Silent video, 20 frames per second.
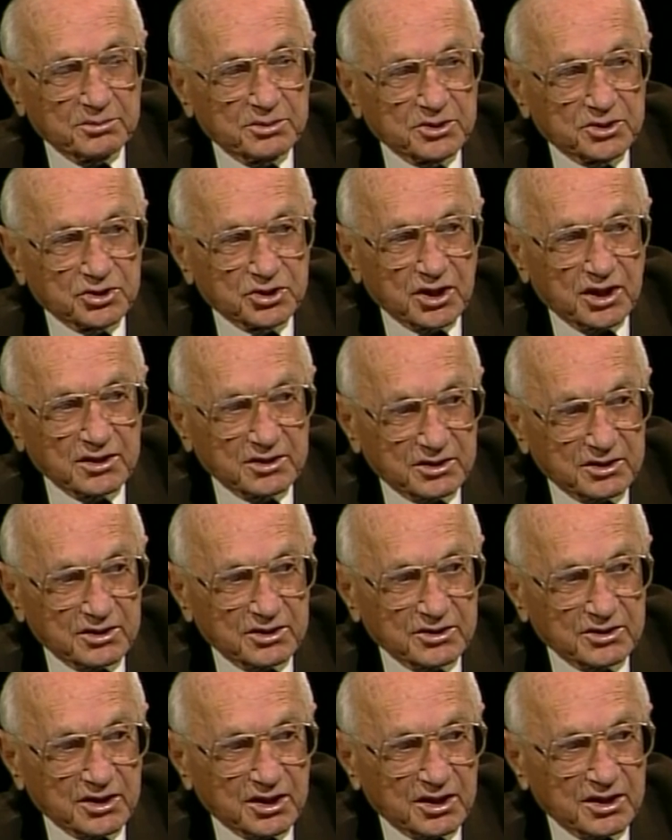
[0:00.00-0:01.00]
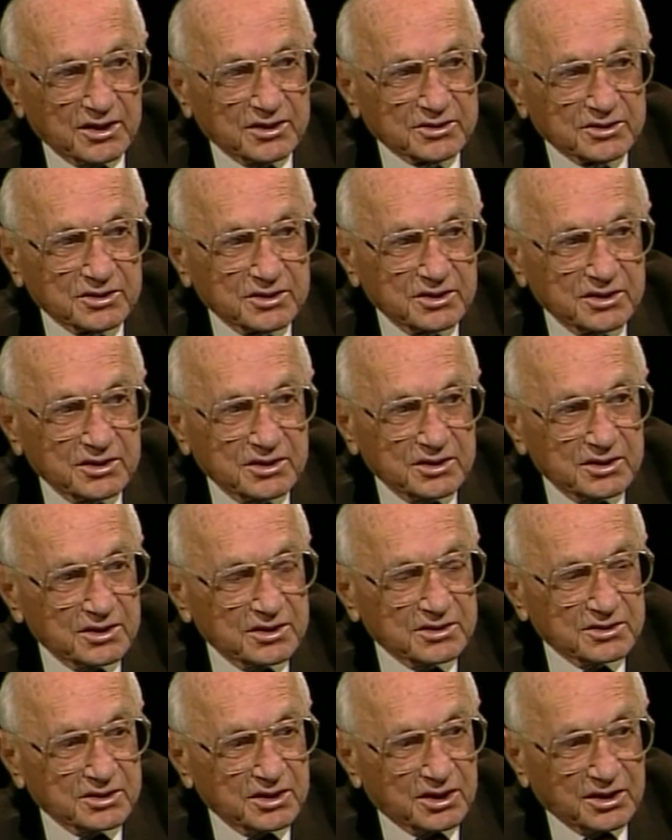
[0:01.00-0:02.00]
But China, nonetheless,
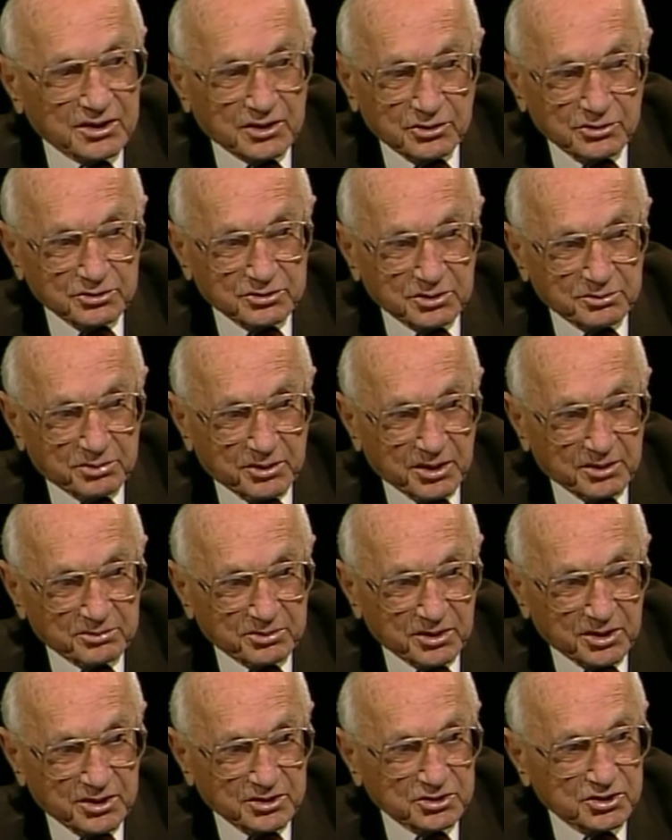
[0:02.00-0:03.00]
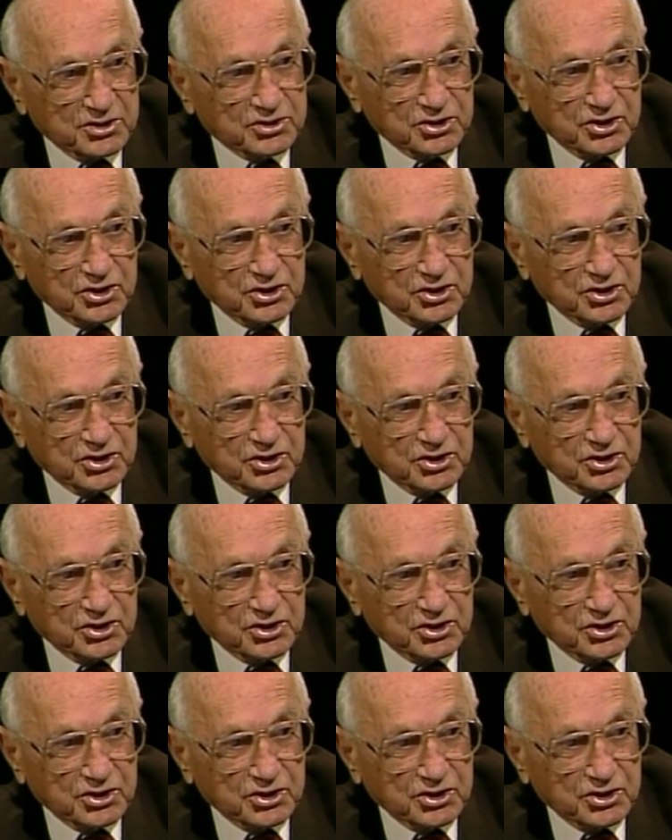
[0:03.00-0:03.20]
is not losing population.